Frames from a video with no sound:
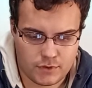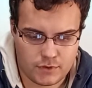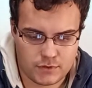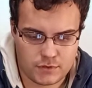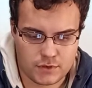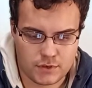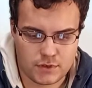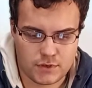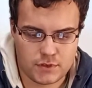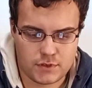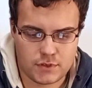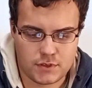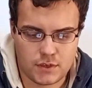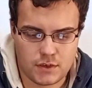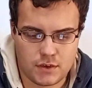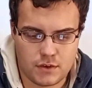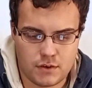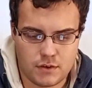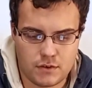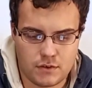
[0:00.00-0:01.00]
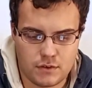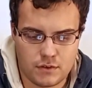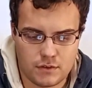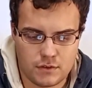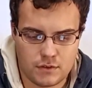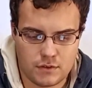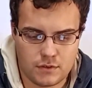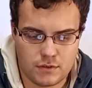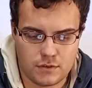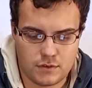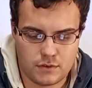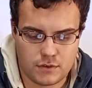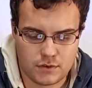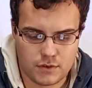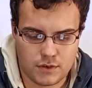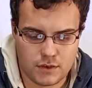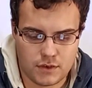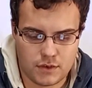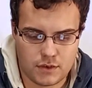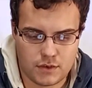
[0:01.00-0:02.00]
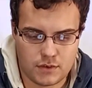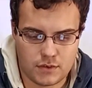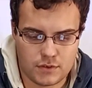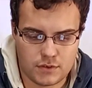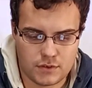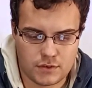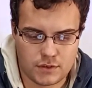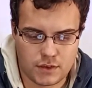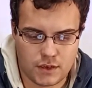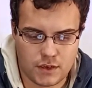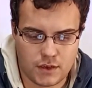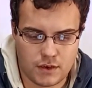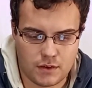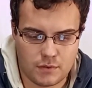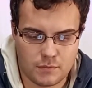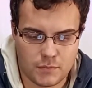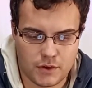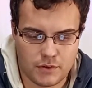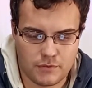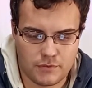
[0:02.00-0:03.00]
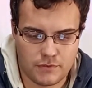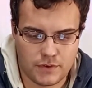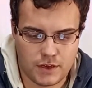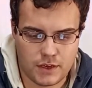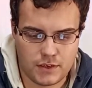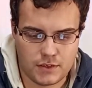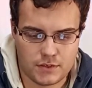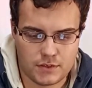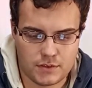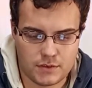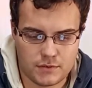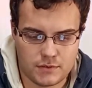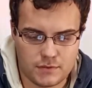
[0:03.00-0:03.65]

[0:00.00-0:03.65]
So start, okay, scanning my face.